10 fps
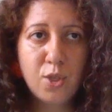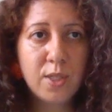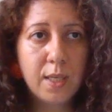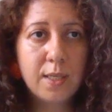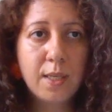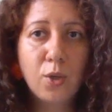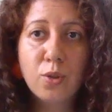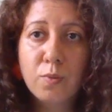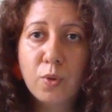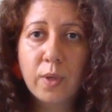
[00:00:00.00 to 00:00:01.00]
She's going to say
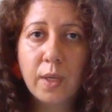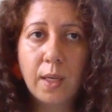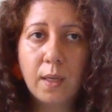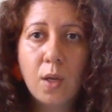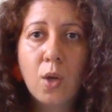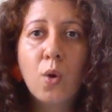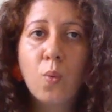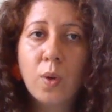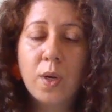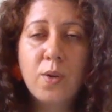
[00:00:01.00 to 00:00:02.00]
good morning.
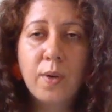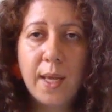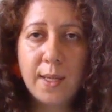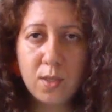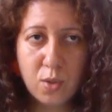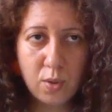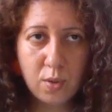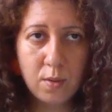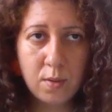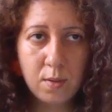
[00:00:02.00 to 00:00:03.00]
What are you going to answer